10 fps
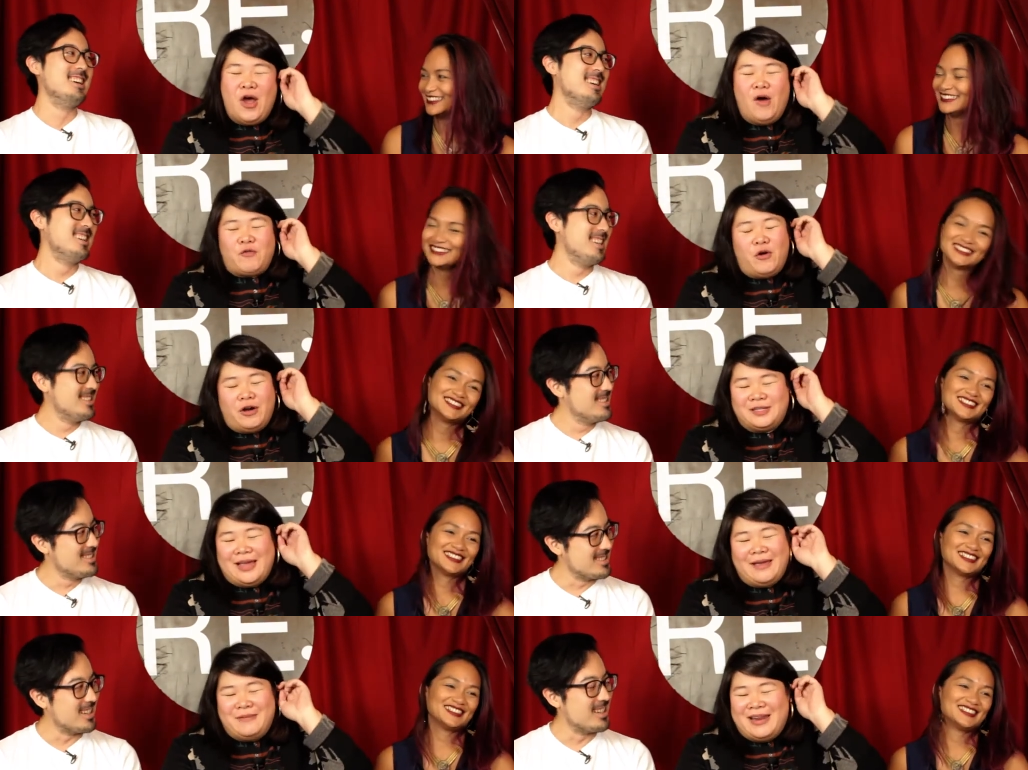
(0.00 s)
Speaker 1: no, of
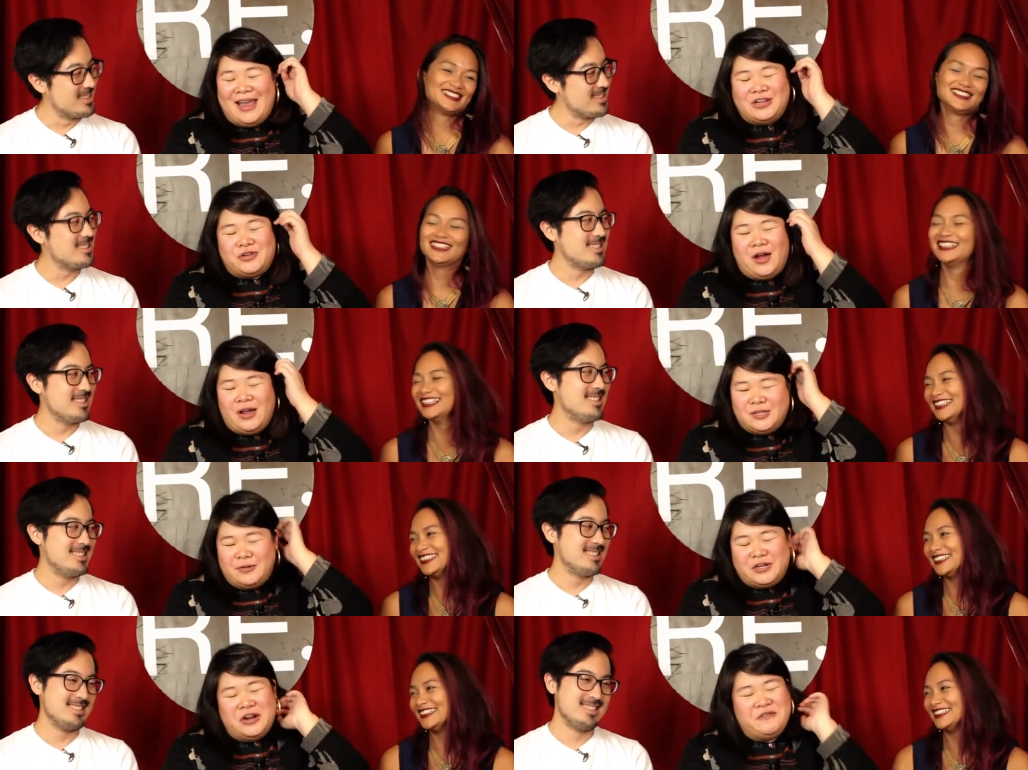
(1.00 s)
course. I mean, I draw
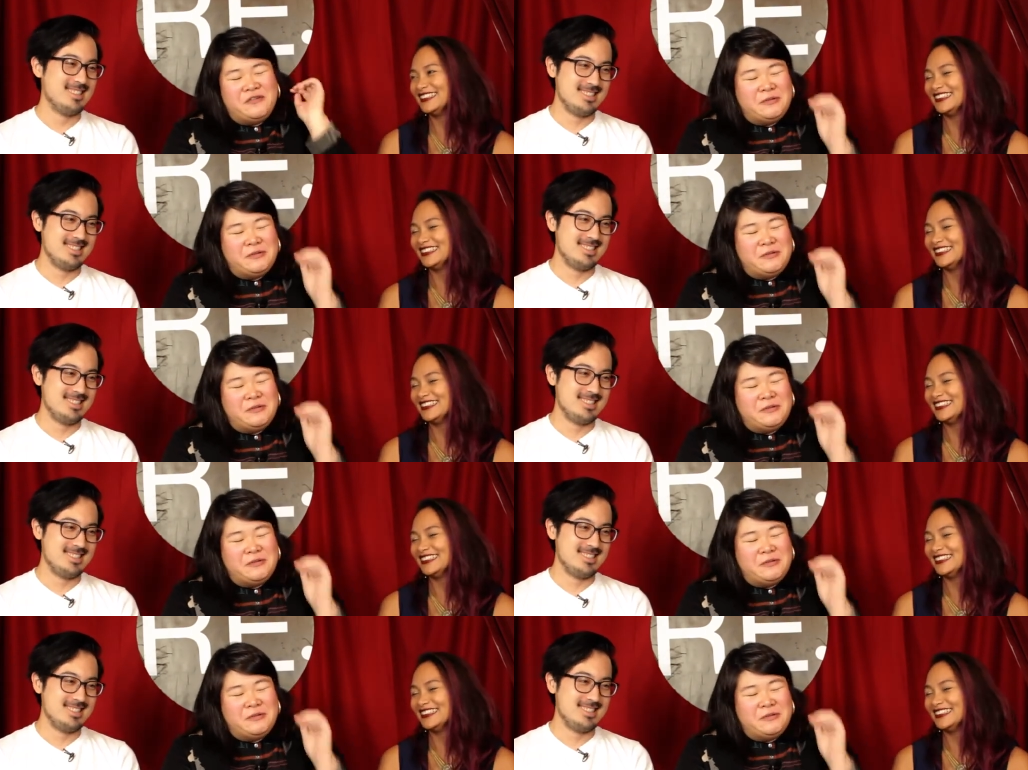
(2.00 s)
inspiration